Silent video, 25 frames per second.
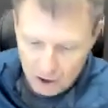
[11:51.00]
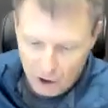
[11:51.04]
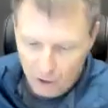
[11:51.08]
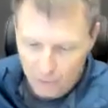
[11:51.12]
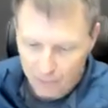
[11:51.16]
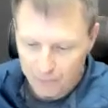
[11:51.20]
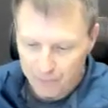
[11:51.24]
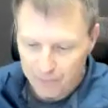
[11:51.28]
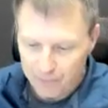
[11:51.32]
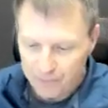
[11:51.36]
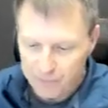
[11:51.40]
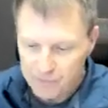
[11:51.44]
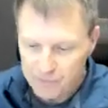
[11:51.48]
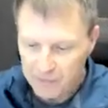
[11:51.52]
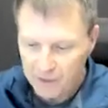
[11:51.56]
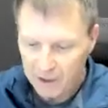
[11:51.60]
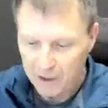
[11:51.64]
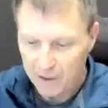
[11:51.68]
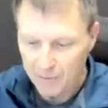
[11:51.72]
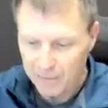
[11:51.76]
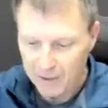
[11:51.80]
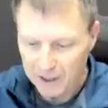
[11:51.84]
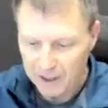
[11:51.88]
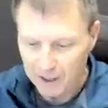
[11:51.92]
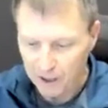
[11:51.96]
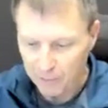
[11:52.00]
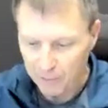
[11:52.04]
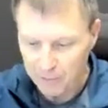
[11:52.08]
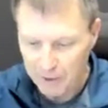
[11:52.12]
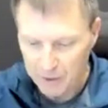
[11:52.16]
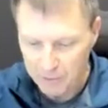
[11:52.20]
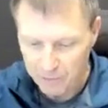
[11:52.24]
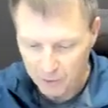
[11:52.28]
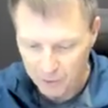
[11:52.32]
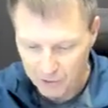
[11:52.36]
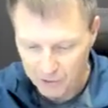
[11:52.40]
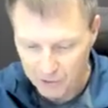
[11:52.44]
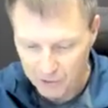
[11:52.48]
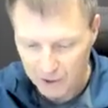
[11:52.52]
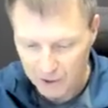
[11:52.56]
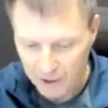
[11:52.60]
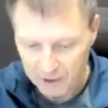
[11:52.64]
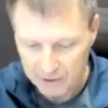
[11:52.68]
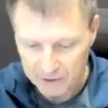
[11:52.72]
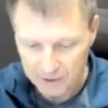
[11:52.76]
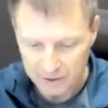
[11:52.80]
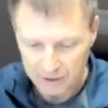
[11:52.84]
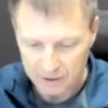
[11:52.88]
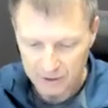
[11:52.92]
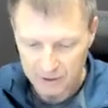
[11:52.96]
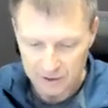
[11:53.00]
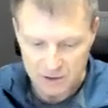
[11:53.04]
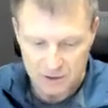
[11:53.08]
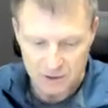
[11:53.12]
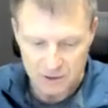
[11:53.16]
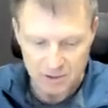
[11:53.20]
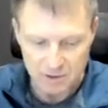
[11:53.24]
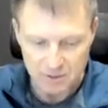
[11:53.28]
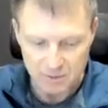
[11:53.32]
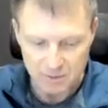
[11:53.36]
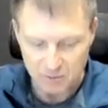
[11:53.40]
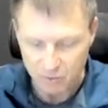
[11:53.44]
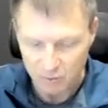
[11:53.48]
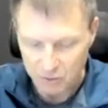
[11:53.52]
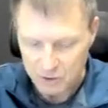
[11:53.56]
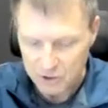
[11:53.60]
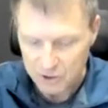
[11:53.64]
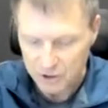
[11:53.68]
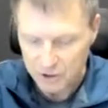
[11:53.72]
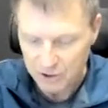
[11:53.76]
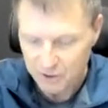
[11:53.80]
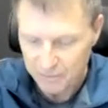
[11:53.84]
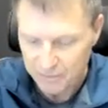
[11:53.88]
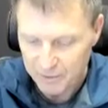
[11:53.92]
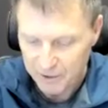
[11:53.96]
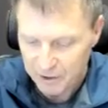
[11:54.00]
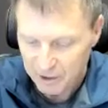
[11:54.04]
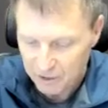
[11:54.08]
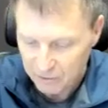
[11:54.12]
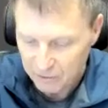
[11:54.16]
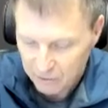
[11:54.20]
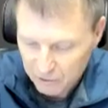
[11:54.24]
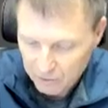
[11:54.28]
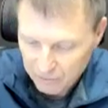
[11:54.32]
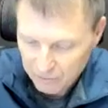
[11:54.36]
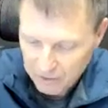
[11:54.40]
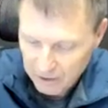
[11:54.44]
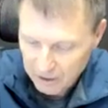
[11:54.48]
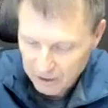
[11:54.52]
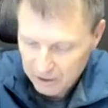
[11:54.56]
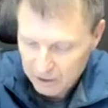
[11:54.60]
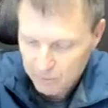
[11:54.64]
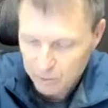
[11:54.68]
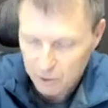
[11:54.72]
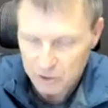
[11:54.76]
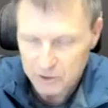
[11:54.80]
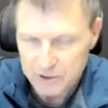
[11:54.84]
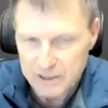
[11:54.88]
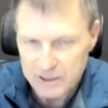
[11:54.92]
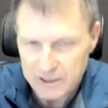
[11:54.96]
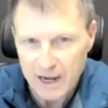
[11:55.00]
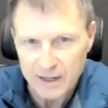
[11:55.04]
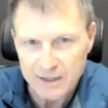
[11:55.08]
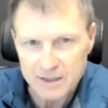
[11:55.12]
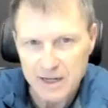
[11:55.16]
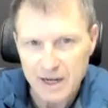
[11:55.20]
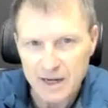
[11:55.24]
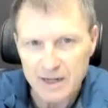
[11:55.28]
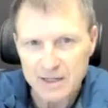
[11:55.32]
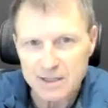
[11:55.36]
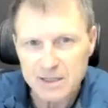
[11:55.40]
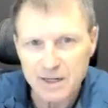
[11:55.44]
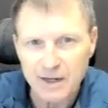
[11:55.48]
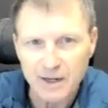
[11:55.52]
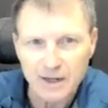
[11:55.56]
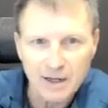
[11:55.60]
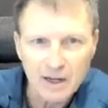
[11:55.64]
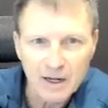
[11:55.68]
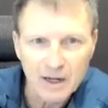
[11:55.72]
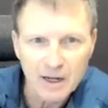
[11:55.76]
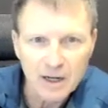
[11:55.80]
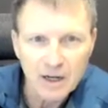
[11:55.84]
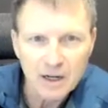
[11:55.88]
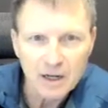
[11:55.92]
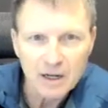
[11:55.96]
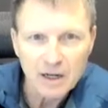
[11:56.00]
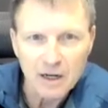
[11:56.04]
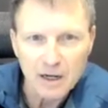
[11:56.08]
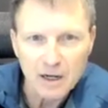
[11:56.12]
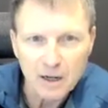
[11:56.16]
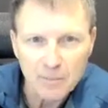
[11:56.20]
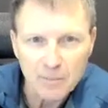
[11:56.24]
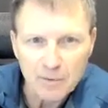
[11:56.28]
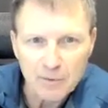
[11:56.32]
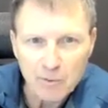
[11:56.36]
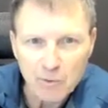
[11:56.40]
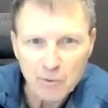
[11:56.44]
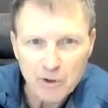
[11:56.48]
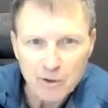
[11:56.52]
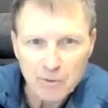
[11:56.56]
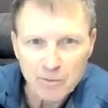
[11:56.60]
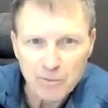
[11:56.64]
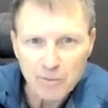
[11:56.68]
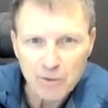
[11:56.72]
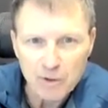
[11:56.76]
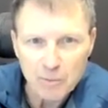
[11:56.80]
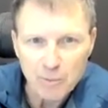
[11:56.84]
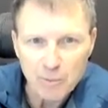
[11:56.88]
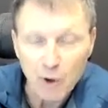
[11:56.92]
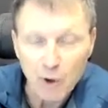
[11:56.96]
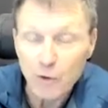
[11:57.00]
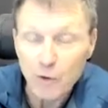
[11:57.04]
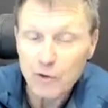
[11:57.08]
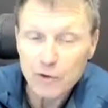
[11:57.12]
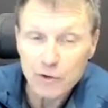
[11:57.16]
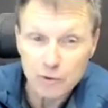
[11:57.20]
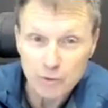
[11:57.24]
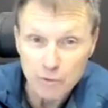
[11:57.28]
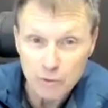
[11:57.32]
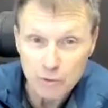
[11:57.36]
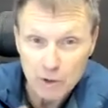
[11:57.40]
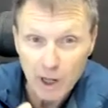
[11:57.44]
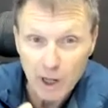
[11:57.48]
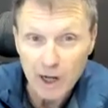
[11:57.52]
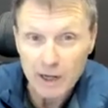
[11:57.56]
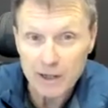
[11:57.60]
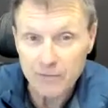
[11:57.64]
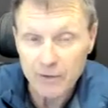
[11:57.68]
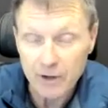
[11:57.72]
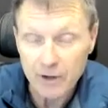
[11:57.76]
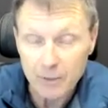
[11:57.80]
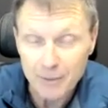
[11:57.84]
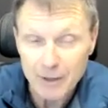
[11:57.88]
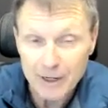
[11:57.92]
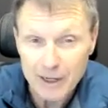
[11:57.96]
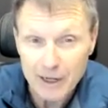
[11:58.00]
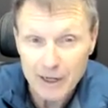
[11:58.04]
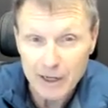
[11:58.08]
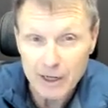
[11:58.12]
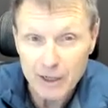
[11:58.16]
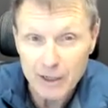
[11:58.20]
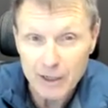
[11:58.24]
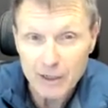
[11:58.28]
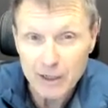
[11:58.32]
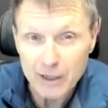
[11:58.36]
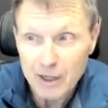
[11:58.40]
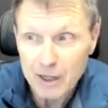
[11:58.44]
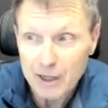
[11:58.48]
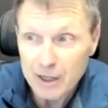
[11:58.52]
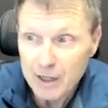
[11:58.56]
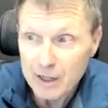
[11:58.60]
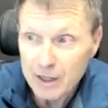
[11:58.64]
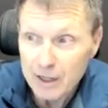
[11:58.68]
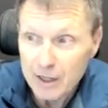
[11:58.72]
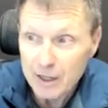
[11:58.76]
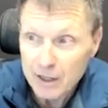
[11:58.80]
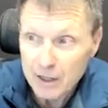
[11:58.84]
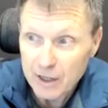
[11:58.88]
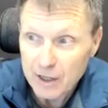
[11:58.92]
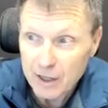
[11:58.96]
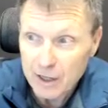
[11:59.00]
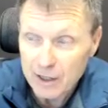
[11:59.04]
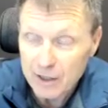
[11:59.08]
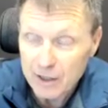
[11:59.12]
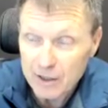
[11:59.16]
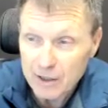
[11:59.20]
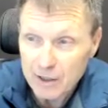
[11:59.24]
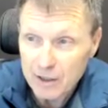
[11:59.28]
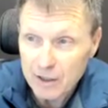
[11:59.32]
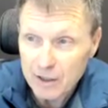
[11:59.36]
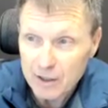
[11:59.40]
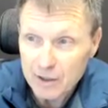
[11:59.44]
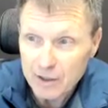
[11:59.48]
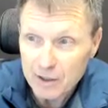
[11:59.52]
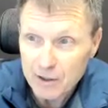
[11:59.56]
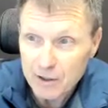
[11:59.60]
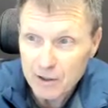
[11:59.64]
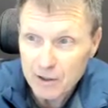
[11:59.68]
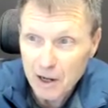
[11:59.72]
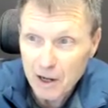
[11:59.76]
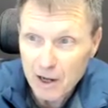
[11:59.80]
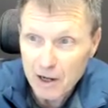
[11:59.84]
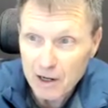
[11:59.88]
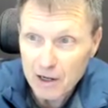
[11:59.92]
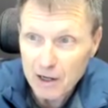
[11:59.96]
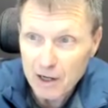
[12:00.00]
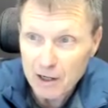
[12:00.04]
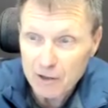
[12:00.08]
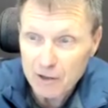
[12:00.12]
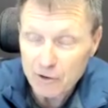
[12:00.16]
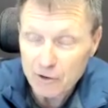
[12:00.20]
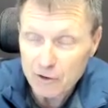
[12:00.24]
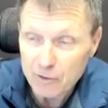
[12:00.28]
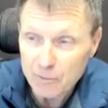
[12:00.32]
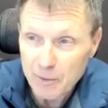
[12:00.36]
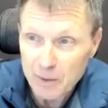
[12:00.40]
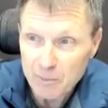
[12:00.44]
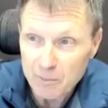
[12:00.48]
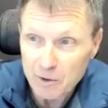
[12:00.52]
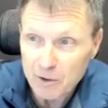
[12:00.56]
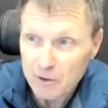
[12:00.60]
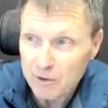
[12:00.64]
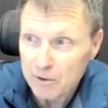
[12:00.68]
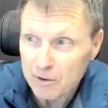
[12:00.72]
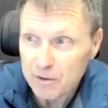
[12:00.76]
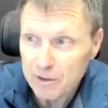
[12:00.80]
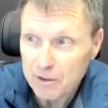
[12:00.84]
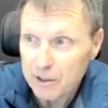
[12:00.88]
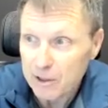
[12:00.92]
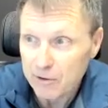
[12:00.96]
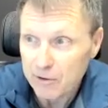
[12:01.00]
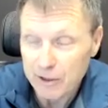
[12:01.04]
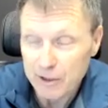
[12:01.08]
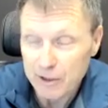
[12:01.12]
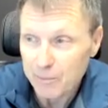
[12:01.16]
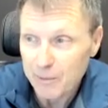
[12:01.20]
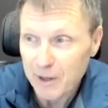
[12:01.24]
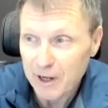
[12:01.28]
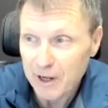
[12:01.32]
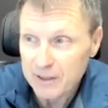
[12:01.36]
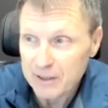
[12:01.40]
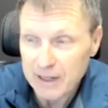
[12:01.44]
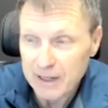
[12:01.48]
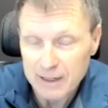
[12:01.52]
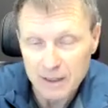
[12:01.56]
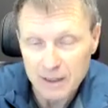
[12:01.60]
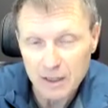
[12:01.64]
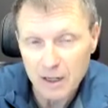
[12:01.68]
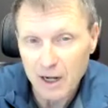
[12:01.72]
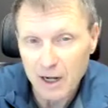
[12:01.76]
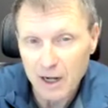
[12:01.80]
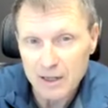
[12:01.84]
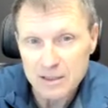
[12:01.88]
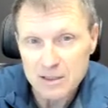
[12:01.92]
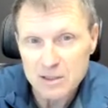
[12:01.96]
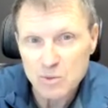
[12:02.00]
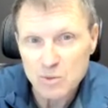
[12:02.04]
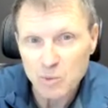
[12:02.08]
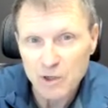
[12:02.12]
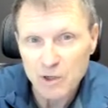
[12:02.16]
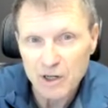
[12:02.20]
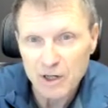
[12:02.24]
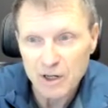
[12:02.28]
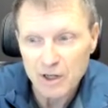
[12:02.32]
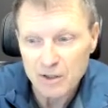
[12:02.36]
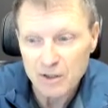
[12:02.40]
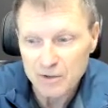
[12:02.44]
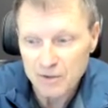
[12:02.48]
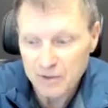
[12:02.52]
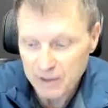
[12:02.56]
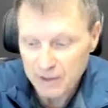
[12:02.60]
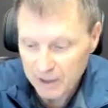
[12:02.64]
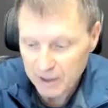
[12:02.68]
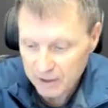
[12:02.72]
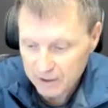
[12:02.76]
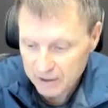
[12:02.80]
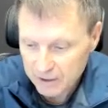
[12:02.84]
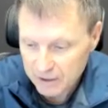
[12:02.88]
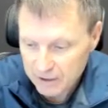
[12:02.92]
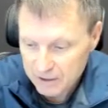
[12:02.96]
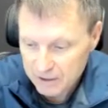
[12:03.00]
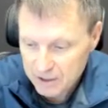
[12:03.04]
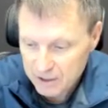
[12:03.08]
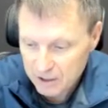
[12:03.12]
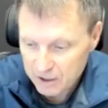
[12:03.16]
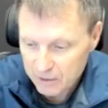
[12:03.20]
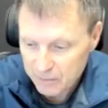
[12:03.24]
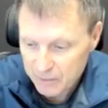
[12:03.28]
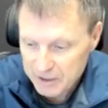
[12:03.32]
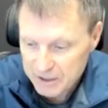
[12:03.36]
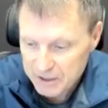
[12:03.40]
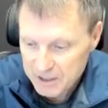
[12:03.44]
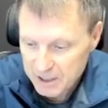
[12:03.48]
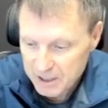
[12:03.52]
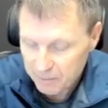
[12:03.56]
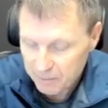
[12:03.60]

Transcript: how people thought that this was going to be a real valuable tax asset. I mean, we both do a lot of M&A, and I remember hearing about that a lot as well, that it's going to be